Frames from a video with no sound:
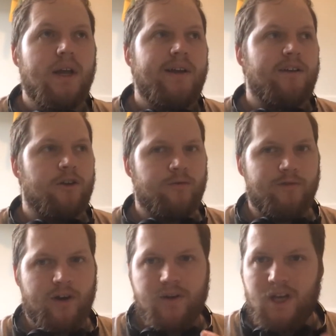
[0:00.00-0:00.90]
Looked
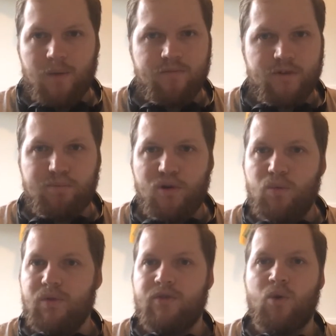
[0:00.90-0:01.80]
very
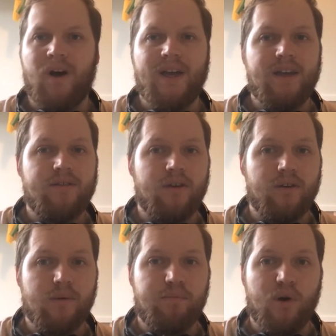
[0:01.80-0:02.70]
comfortable, was quite easy
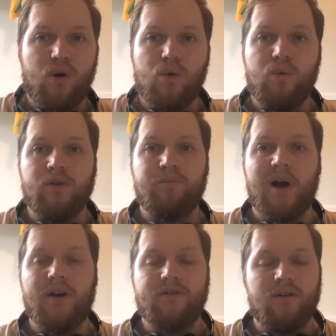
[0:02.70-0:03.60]
on the ball, was
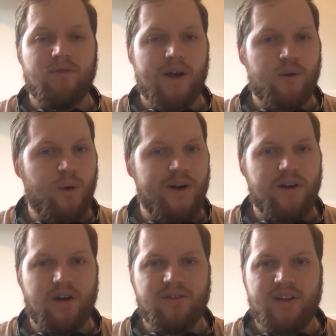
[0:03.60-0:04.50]
passing around quite
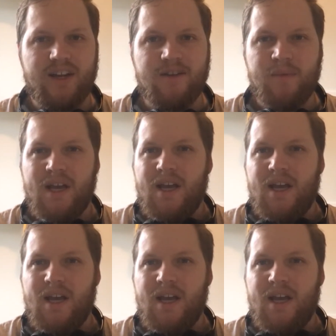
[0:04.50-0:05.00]
nicely.